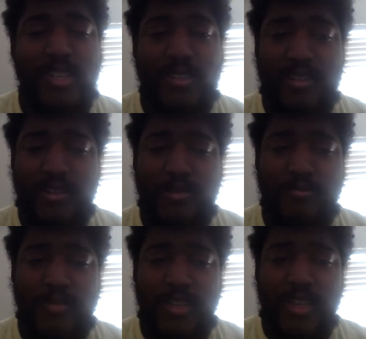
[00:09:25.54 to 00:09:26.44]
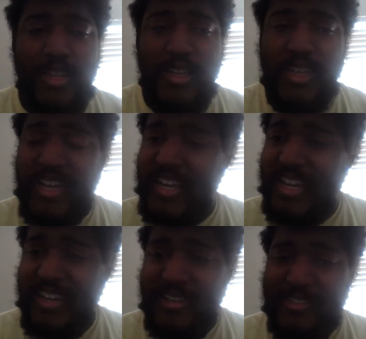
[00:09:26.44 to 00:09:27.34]
So the
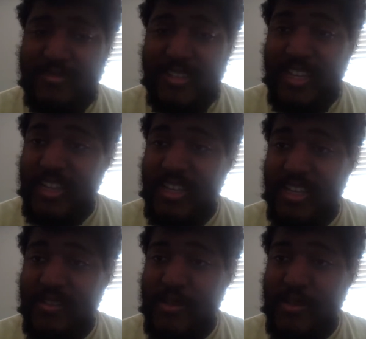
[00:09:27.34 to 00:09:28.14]
NAL they, they,